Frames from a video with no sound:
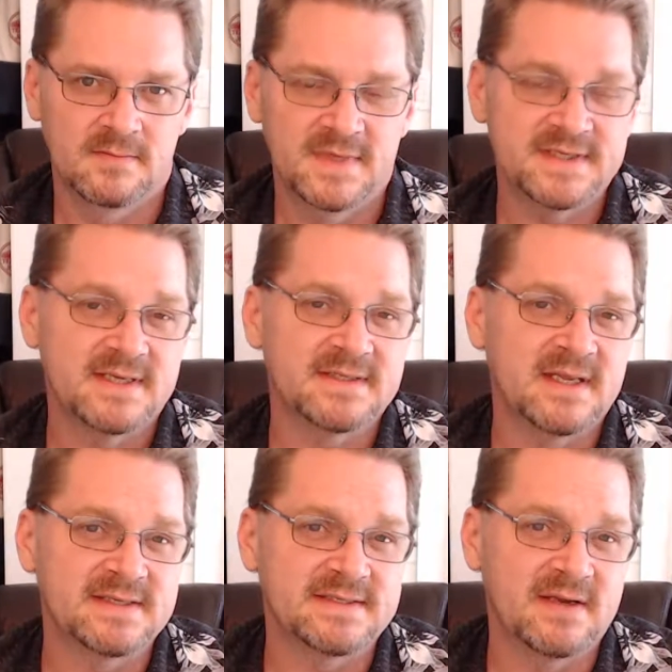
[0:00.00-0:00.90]
This doesn't
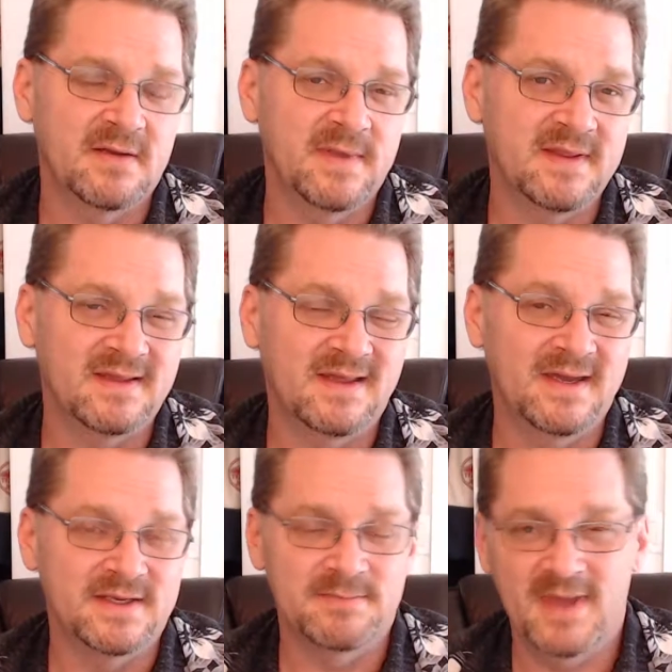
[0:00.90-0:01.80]
necessarily mean the client
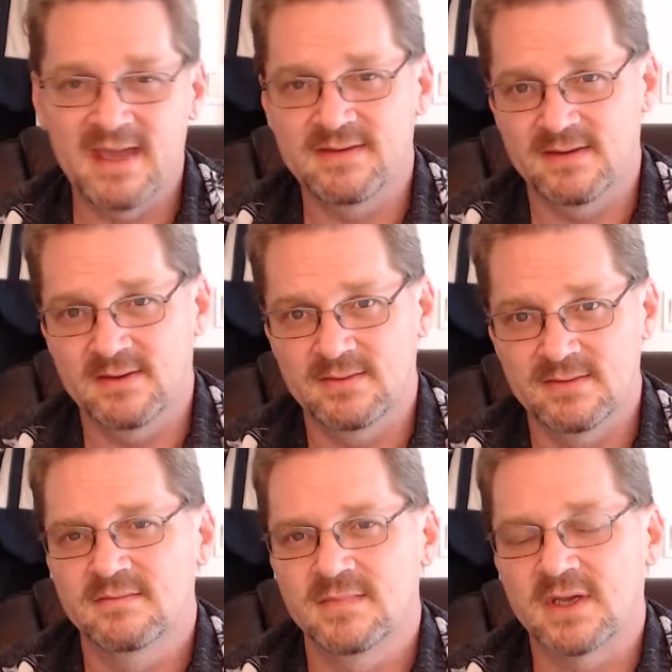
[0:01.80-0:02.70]
is bad, though.
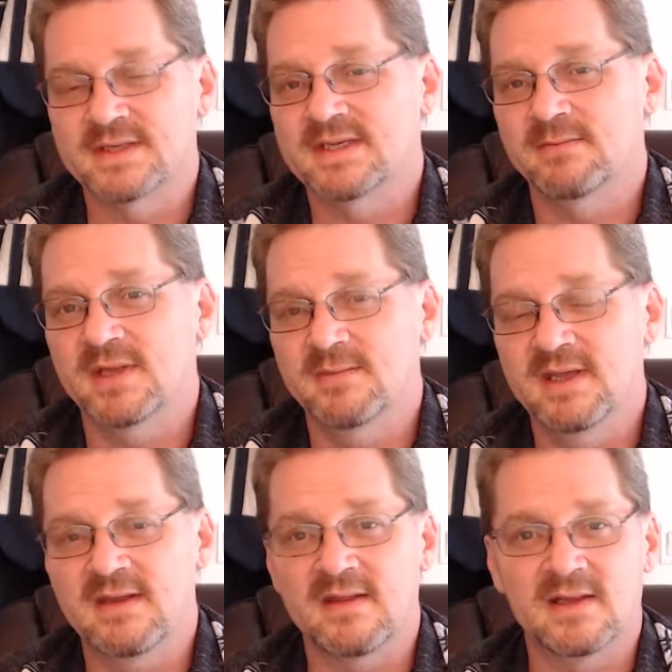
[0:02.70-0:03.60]
It could simply mean
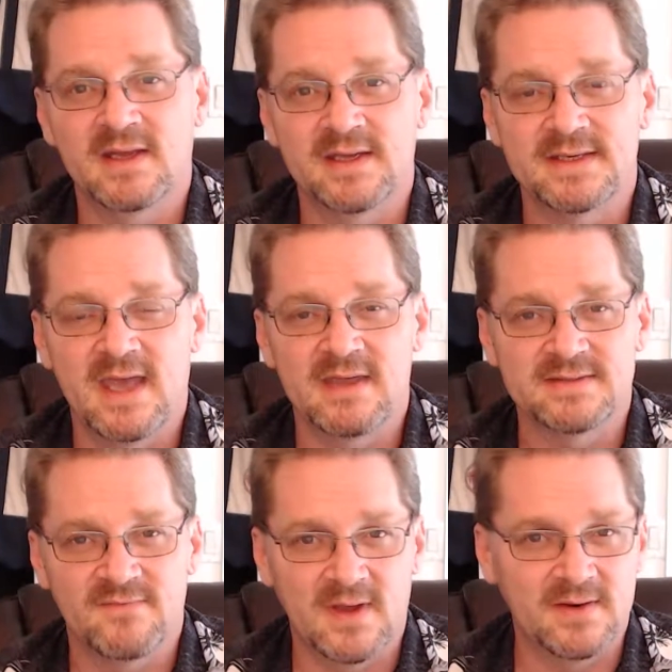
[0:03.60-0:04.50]
that the client
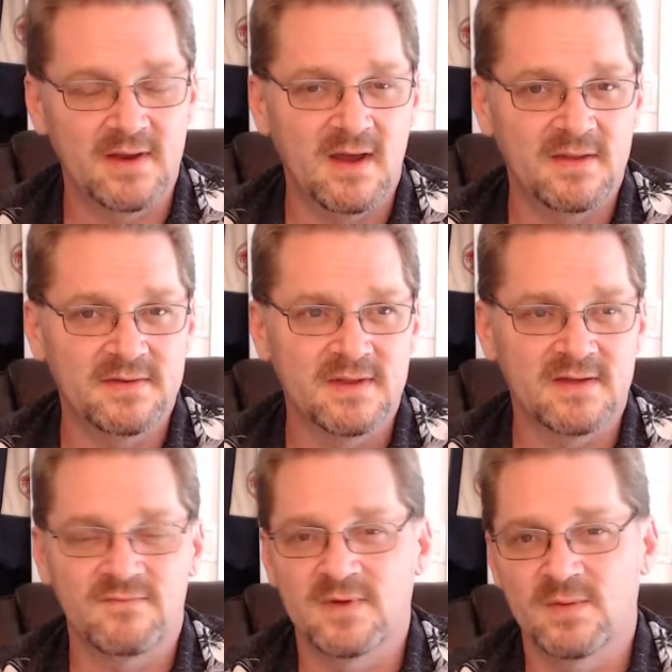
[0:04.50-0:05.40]
hasn't found an author that
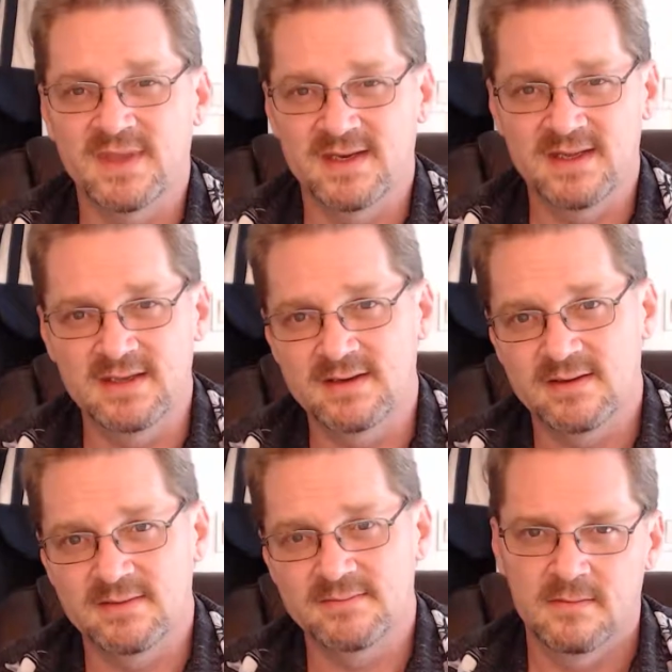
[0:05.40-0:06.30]
could fit what they need.
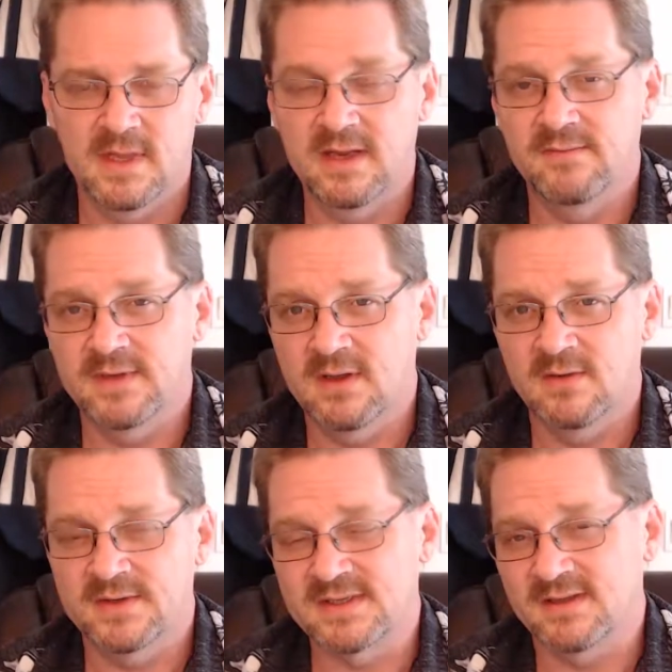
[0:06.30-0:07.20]
And even though
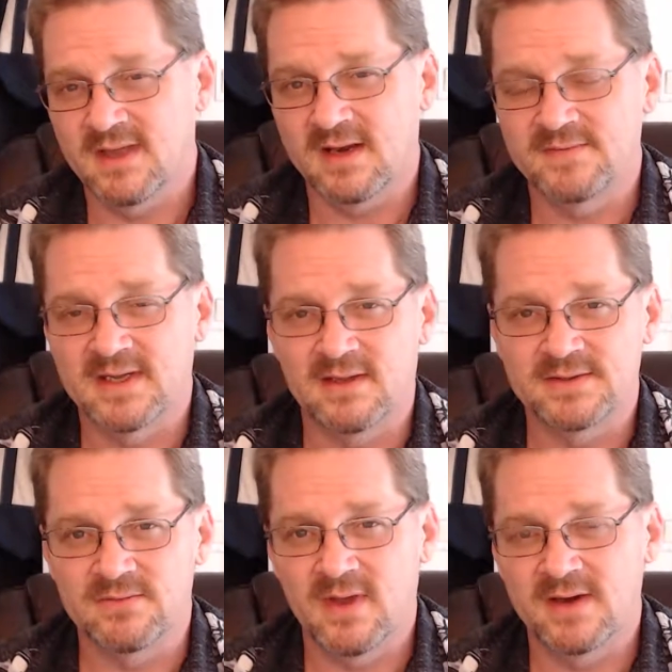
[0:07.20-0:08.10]
there's a lot of
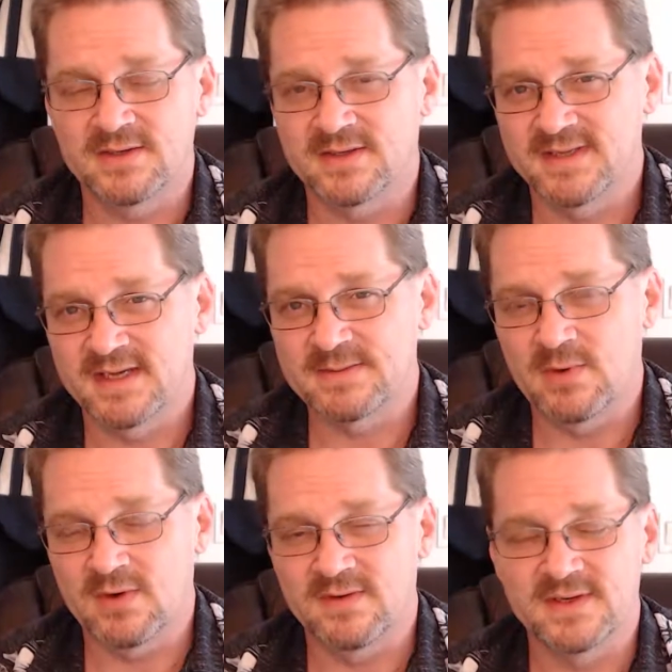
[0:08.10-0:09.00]
talented writers on
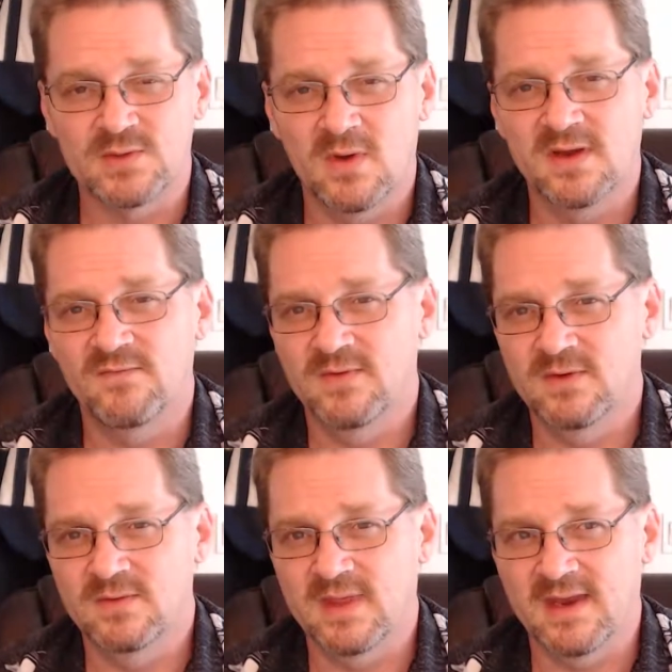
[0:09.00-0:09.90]
TextBroker, there's quite a
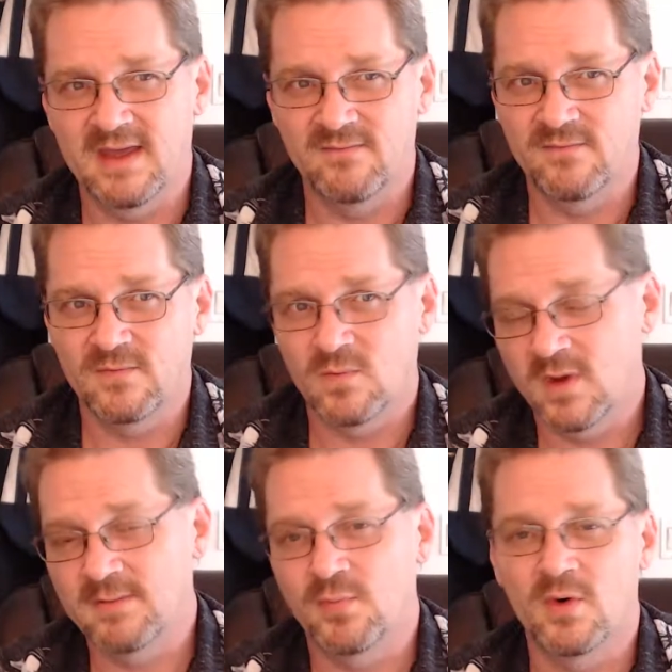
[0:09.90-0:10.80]
few that have
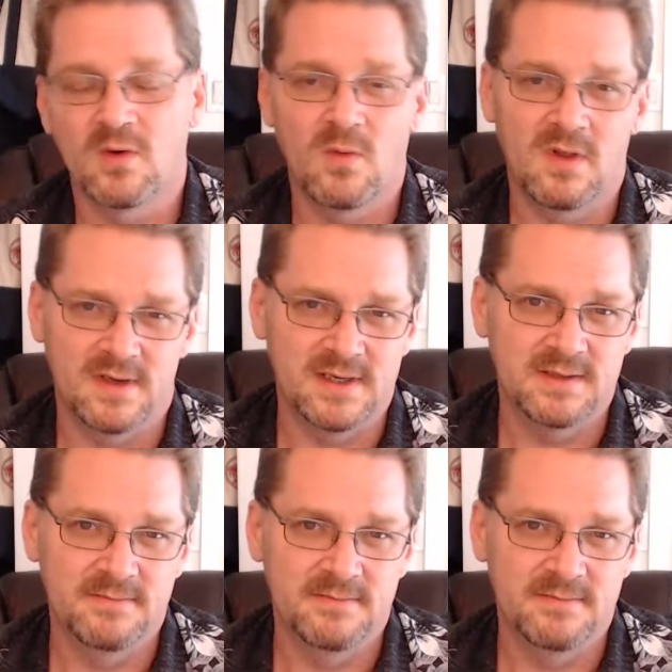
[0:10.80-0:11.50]
quite poor quality.